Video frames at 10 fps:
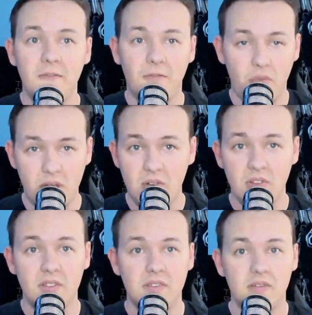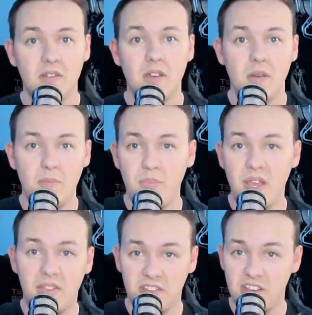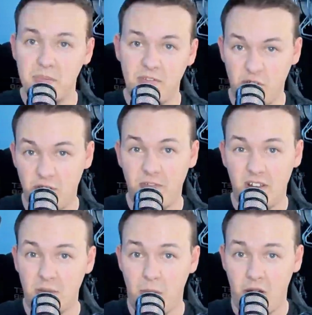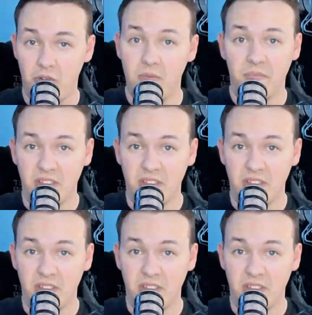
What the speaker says: fragrance, pick this up if you can find the bottle.